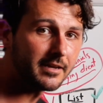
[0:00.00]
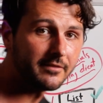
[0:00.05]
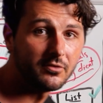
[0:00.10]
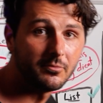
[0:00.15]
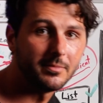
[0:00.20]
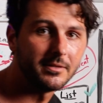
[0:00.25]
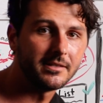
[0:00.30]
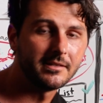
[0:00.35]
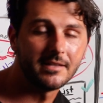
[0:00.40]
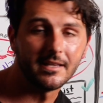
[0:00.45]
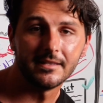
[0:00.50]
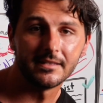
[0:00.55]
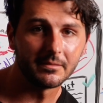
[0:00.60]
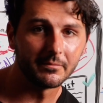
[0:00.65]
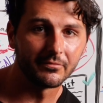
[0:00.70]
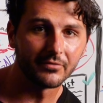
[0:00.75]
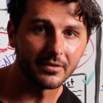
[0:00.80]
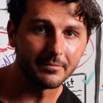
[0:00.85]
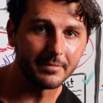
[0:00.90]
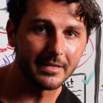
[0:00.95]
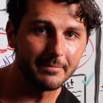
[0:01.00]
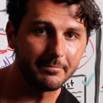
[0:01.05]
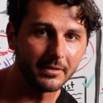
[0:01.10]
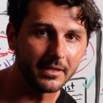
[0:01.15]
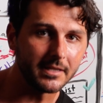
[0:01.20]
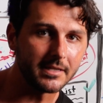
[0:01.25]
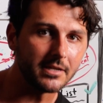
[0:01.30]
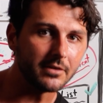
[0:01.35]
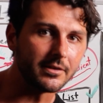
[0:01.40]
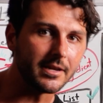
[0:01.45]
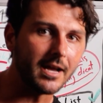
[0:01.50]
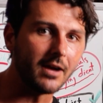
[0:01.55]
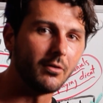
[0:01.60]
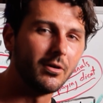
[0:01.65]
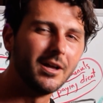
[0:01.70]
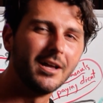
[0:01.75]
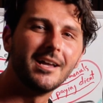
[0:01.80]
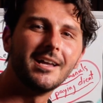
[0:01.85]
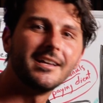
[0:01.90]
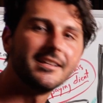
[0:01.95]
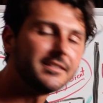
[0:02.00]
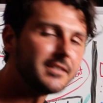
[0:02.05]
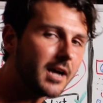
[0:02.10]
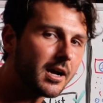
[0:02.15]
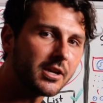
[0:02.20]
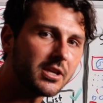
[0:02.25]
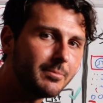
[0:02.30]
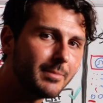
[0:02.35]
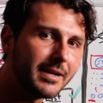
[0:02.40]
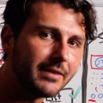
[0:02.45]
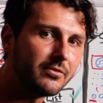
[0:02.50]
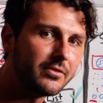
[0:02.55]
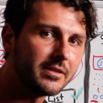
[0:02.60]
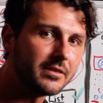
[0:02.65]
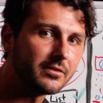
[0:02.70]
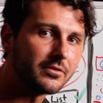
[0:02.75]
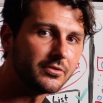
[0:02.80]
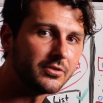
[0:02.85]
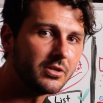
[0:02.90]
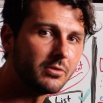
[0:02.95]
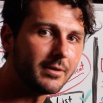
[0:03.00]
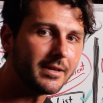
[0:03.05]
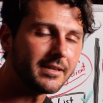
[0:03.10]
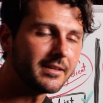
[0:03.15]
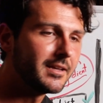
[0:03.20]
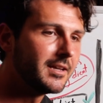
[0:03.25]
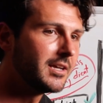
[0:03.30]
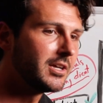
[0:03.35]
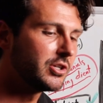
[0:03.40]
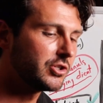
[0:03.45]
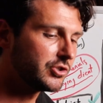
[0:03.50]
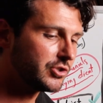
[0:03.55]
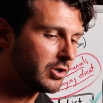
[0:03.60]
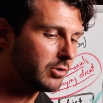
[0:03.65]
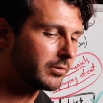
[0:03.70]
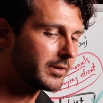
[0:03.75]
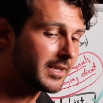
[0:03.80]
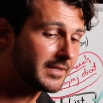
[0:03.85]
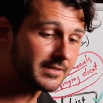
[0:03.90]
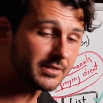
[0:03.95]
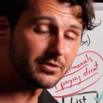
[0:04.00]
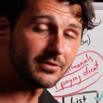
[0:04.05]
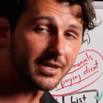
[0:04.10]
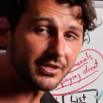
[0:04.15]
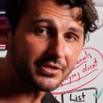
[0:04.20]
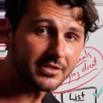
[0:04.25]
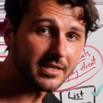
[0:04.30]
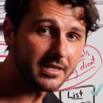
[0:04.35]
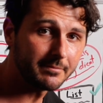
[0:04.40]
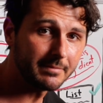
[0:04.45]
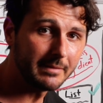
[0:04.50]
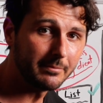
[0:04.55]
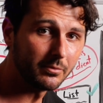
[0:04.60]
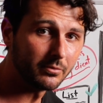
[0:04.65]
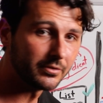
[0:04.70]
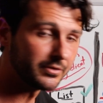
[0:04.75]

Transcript: if you've been getting some free people in here now, document everything they're doing, showcase that you're actually getting people